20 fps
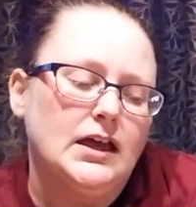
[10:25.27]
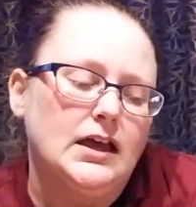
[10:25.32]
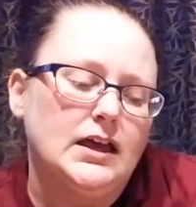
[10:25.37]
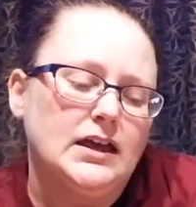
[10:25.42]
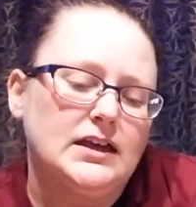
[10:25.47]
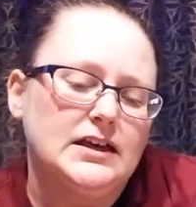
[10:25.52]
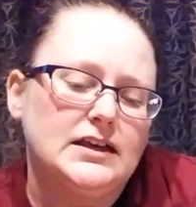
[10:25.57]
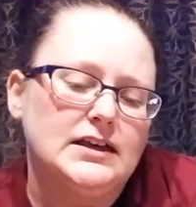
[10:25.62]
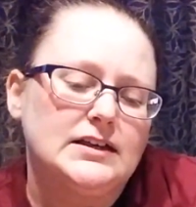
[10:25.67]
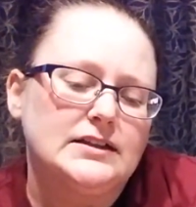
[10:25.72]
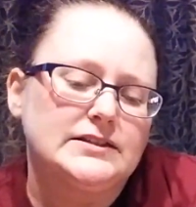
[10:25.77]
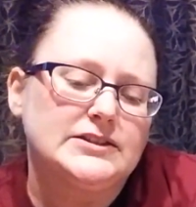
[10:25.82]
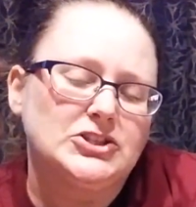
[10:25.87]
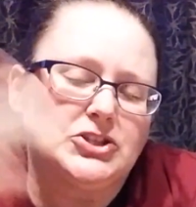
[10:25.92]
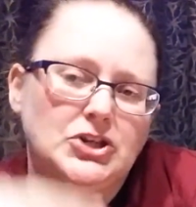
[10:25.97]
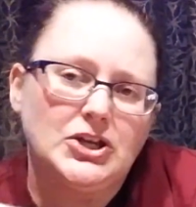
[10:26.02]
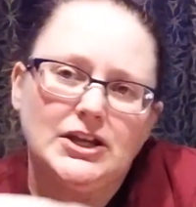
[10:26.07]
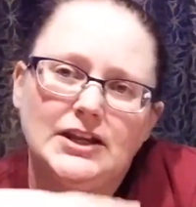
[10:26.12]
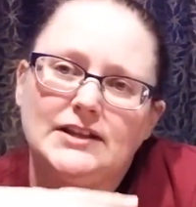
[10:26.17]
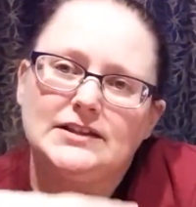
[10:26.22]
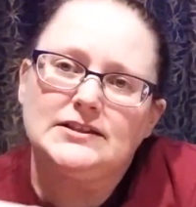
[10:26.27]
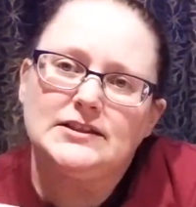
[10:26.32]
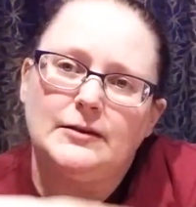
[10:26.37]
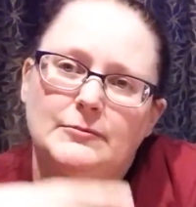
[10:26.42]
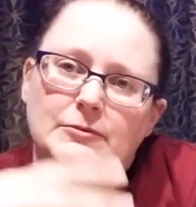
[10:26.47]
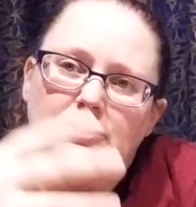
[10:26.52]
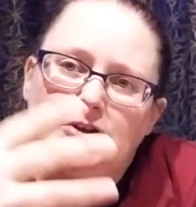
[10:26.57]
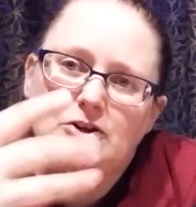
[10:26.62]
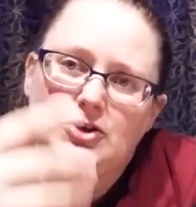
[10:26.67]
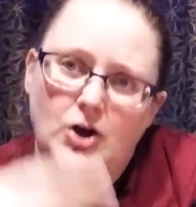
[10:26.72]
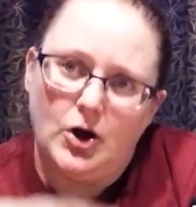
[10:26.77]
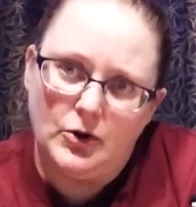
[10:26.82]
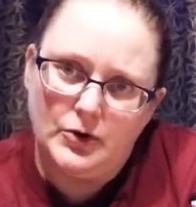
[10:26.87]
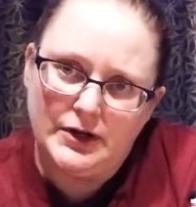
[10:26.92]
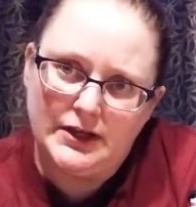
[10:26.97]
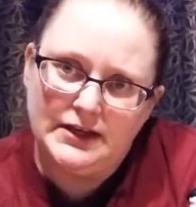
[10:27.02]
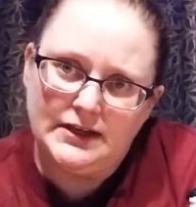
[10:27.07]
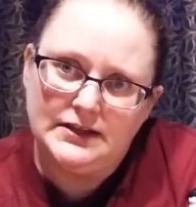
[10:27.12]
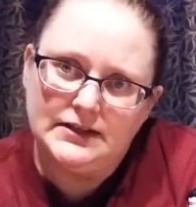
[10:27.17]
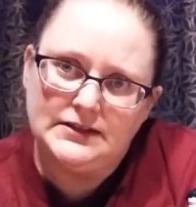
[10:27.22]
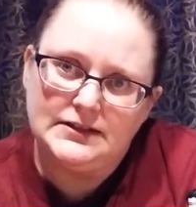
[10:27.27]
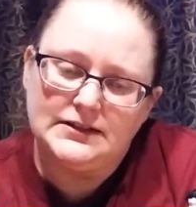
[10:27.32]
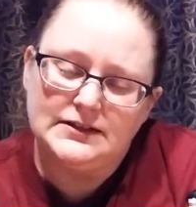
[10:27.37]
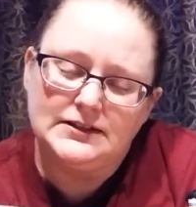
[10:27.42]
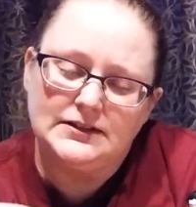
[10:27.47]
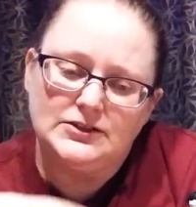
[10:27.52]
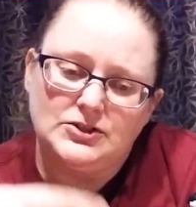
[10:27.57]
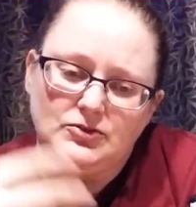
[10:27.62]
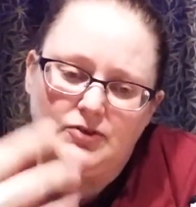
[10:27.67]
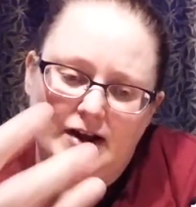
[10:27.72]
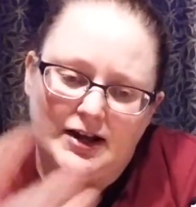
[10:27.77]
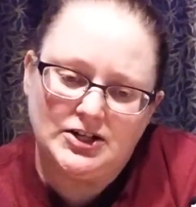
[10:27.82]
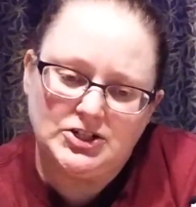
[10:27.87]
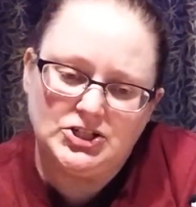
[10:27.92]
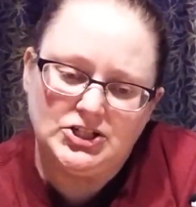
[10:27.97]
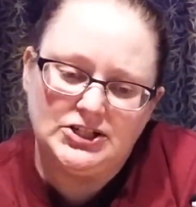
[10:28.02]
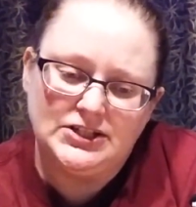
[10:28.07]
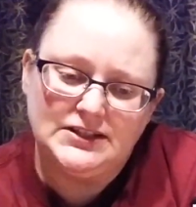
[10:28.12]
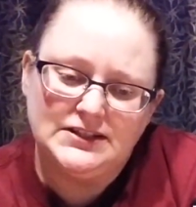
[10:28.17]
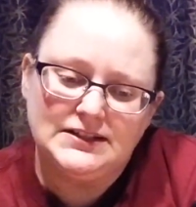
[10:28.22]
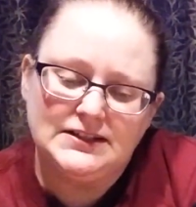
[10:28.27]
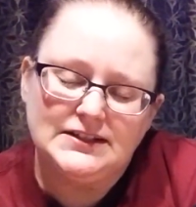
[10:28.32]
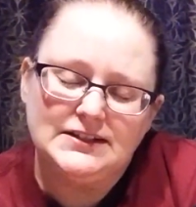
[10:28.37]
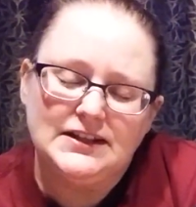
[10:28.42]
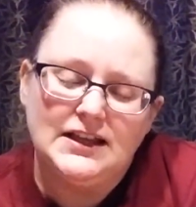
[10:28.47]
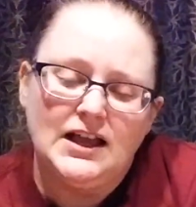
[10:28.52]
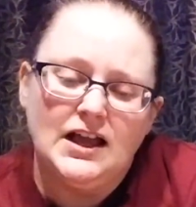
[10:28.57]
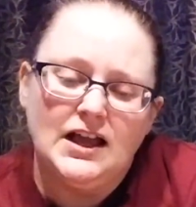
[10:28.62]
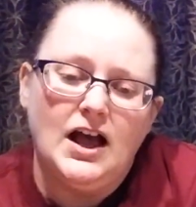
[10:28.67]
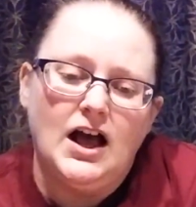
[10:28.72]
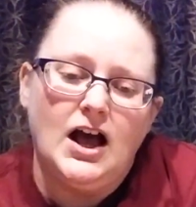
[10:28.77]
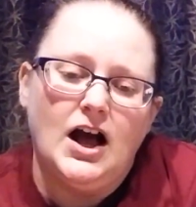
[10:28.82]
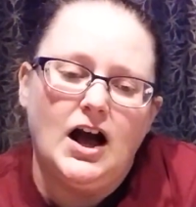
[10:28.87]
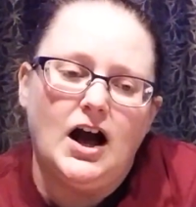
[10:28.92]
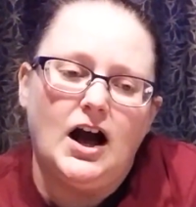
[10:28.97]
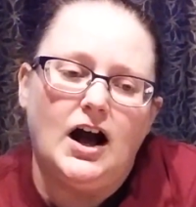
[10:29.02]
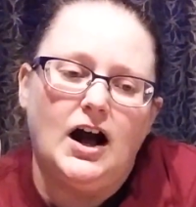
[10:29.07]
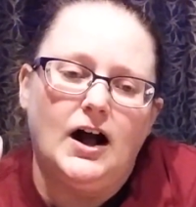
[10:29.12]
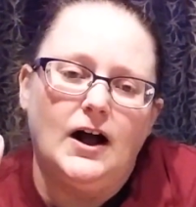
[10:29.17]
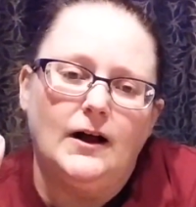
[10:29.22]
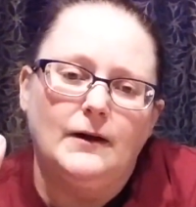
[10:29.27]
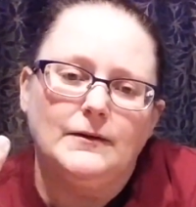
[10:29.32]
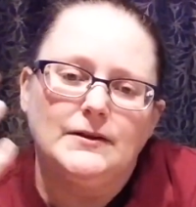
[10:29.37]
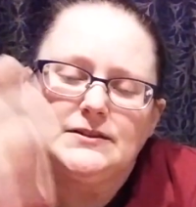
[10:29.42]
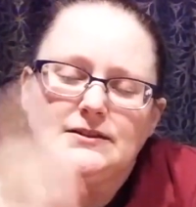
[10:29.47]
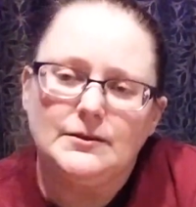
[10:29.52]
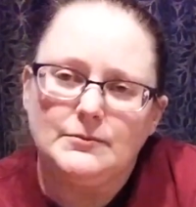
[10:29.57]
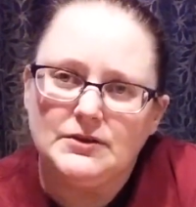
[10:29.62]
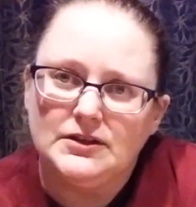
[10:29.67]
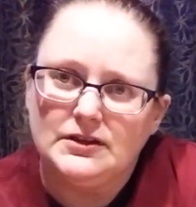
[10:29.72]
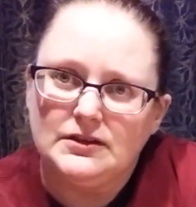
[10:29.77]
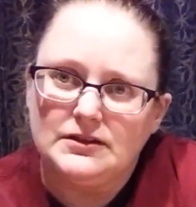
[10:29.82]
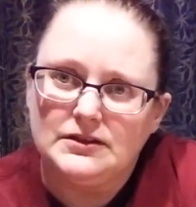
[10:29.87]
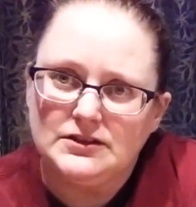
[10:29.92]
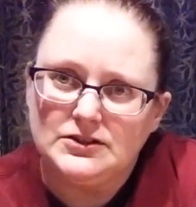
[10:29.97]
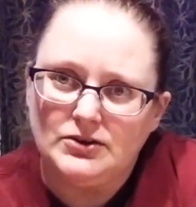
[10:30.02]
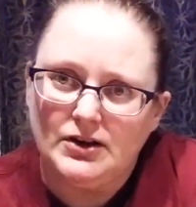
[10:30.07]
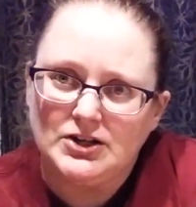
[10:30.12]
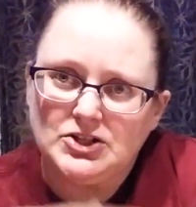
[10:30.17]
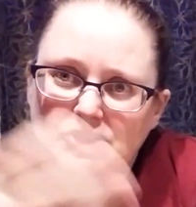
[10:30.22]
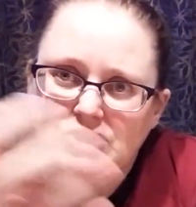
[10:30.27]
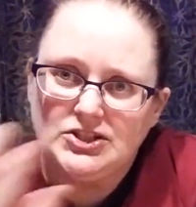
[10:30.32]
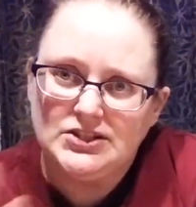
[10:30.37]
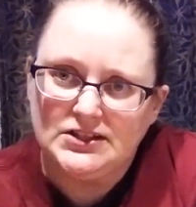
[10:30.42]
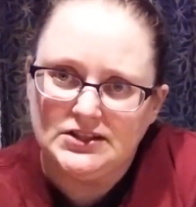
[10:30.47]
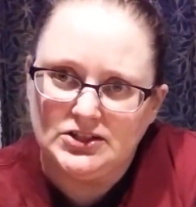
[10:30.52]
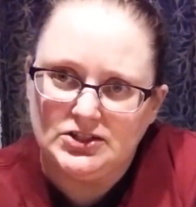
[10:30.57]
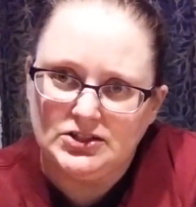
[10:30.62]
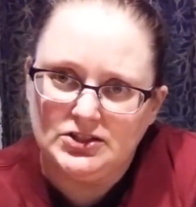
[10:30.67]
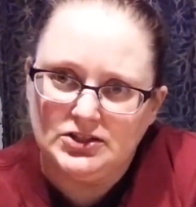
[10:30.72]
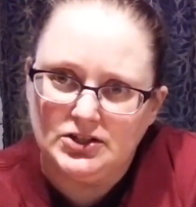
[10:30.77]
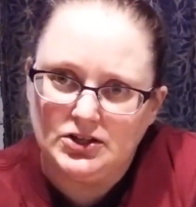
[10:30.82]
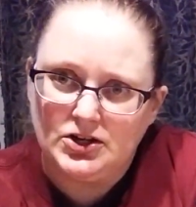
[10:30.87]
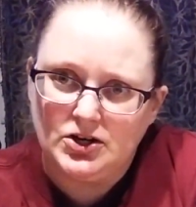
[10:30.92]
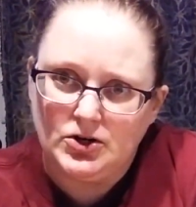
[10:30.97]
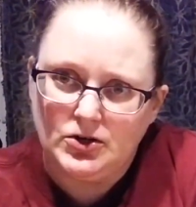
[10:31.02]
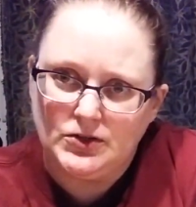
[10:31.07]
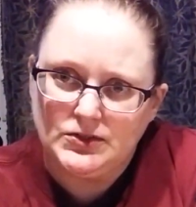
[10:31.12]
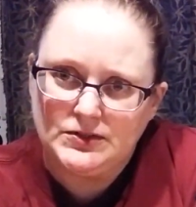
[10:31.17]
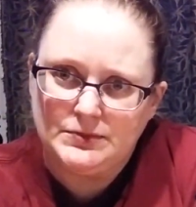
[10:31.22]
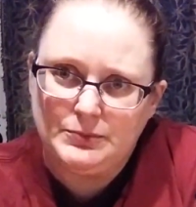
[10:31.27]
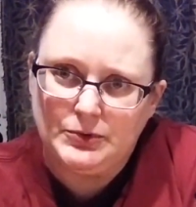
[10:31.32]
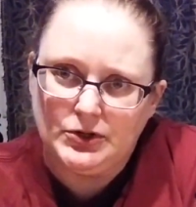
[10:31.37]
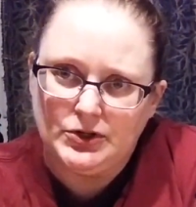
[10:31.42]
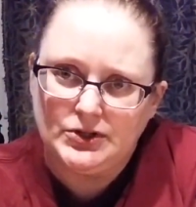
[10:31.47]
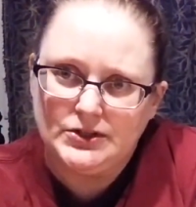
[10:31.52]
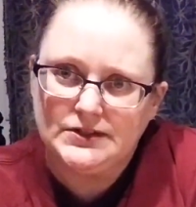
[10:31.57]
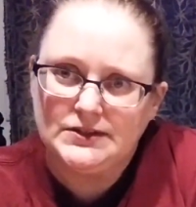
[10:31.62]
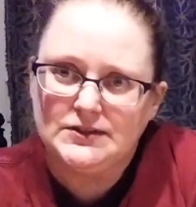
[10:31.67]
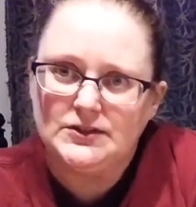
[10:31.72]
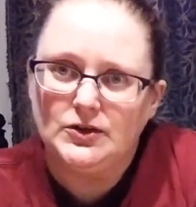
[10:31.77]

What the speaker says: is looking at some of the Godey's directions and some of the directions in the girls' books.